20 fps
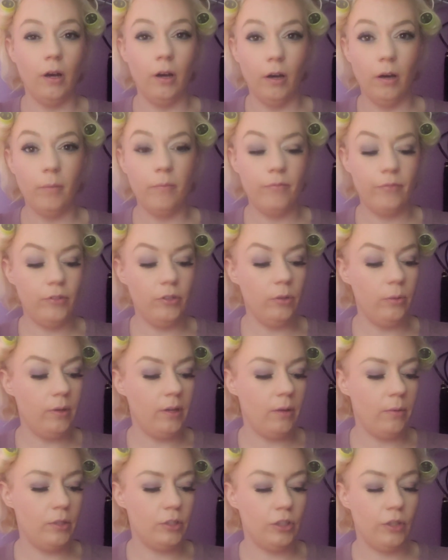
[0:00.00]
oomph to it.
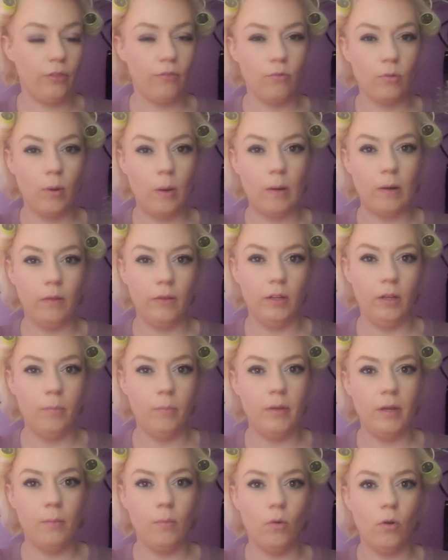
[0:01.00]
I wish it threw out a little
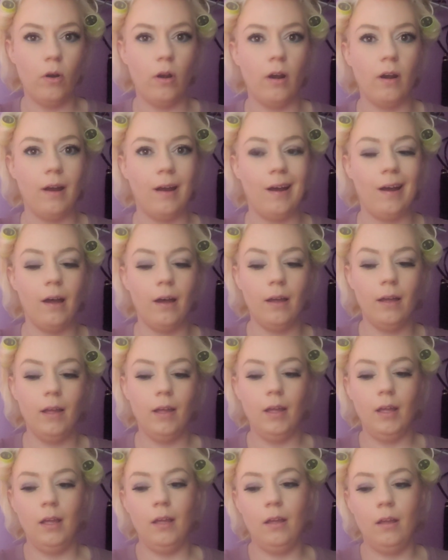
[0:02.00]
bit more
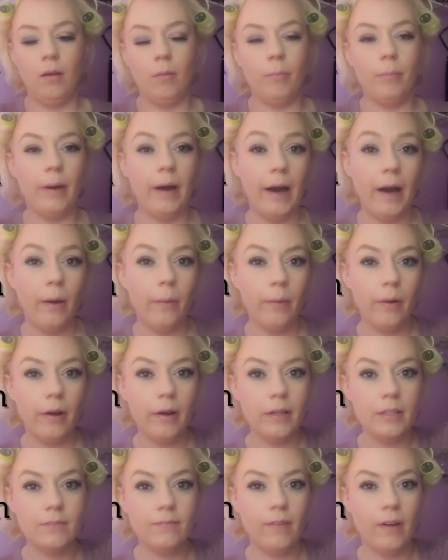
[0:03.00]
power
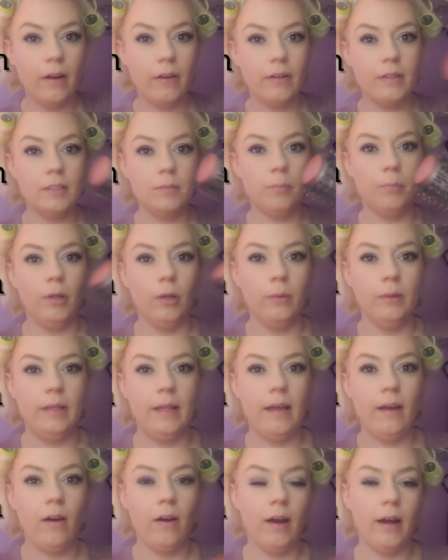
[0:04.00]
as far as blowing
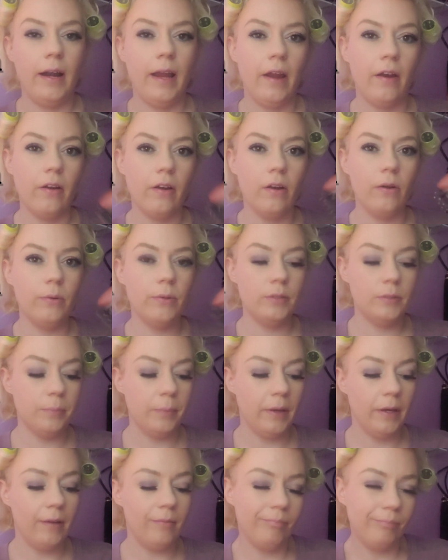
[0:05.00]
that hot air goes.
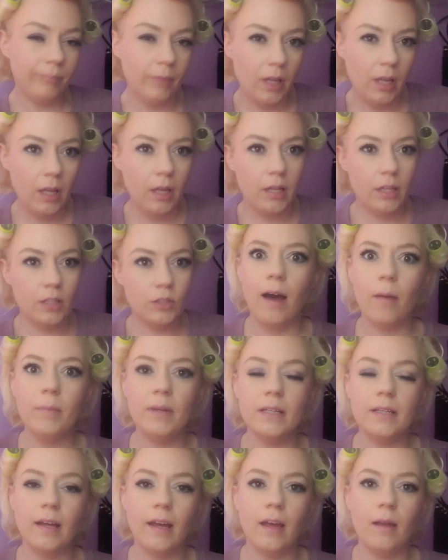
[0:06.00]
But how
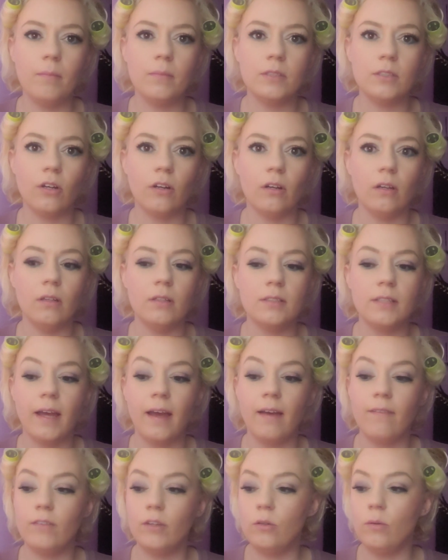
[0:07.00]
many times, girls,
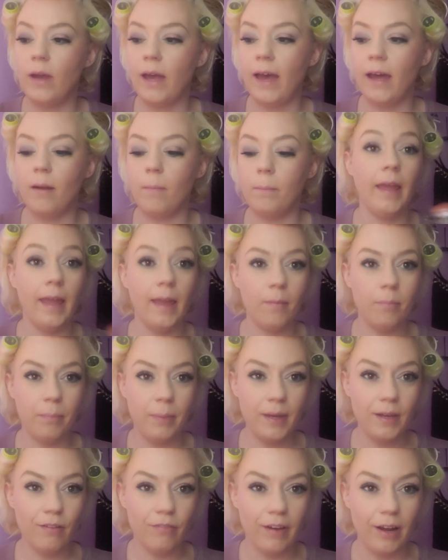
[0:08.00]
have you had a
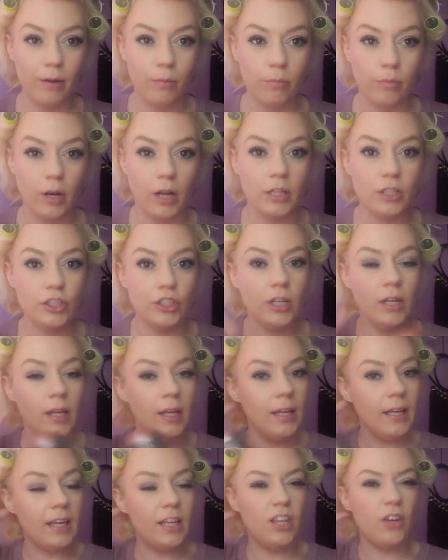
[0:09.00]
big round brush
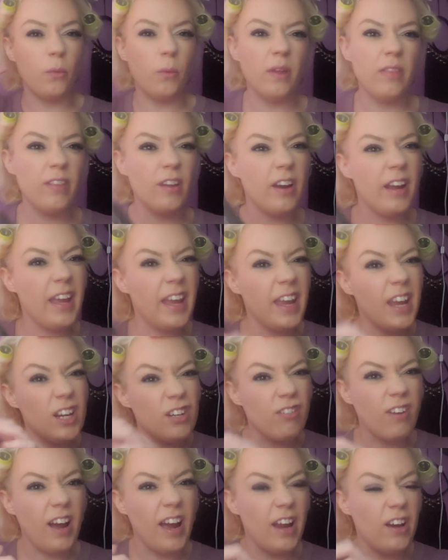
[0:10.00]
and you're with your hair
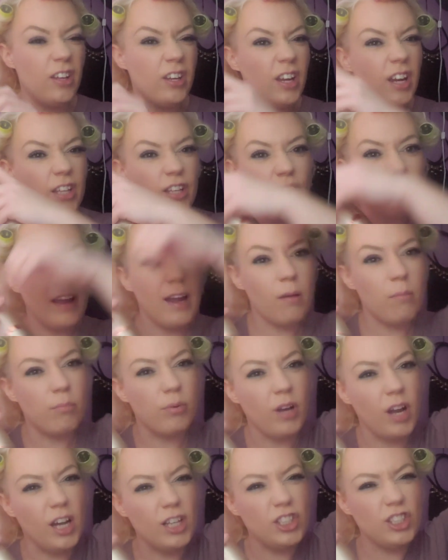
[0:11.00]
dryer, you got your round
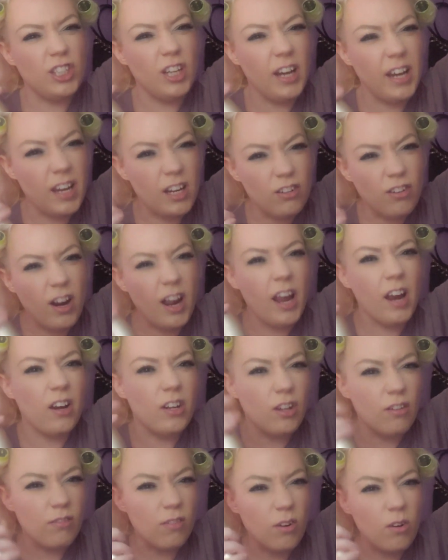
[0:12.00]
brush and your hair dryer and
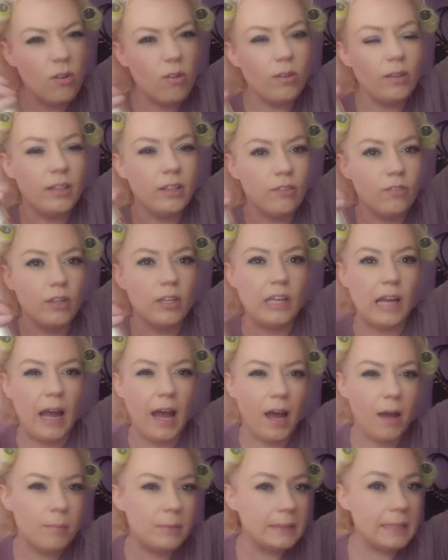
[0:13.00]
you're rolling, your
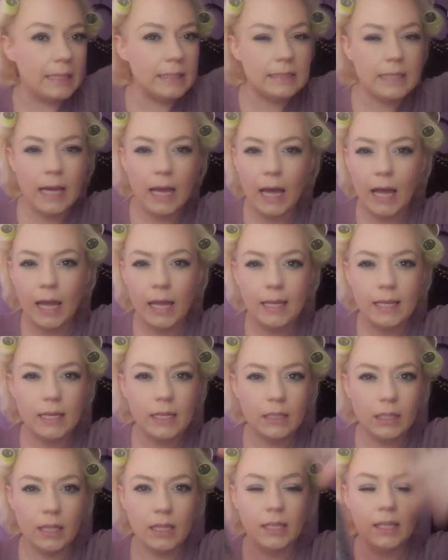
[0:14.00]
arms get
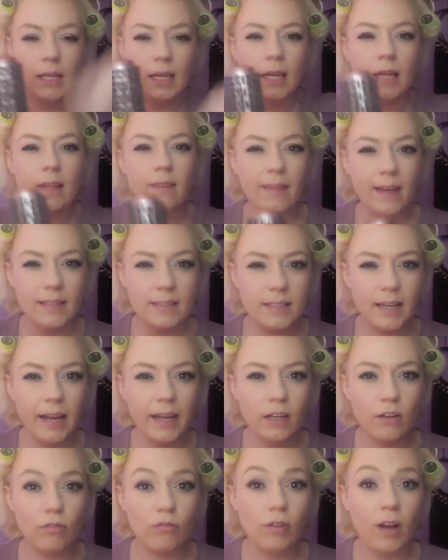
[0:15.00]
tired? Like, that's
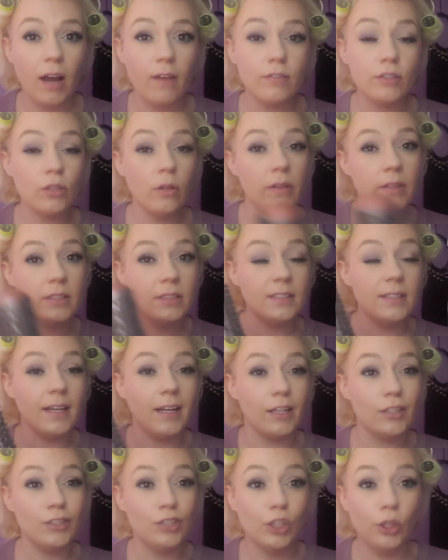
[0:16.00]
kind of rough. So this is like
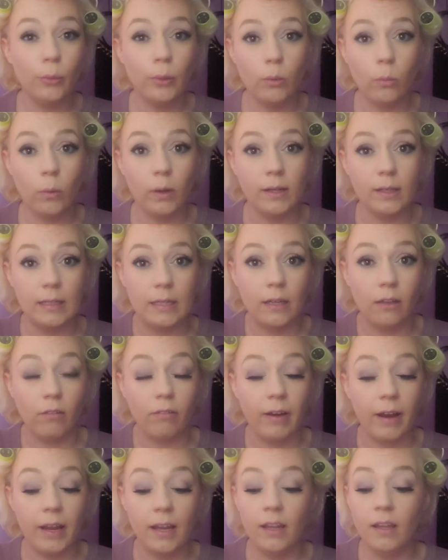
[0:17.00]
a 2-in-1 deal,
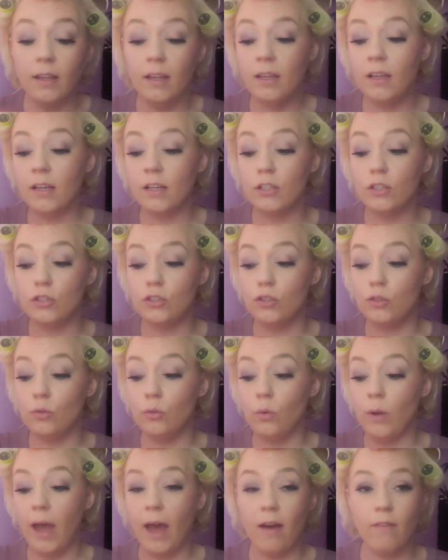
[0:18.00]
right? Because
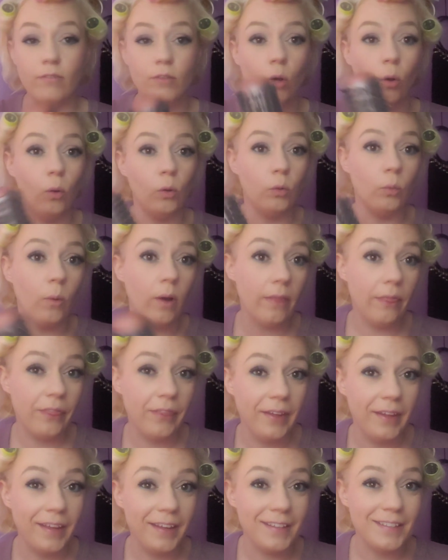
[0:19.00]
you have to hold one
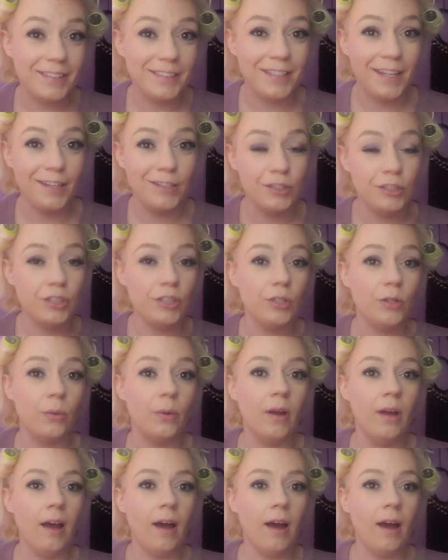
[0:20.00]
thing instead of two.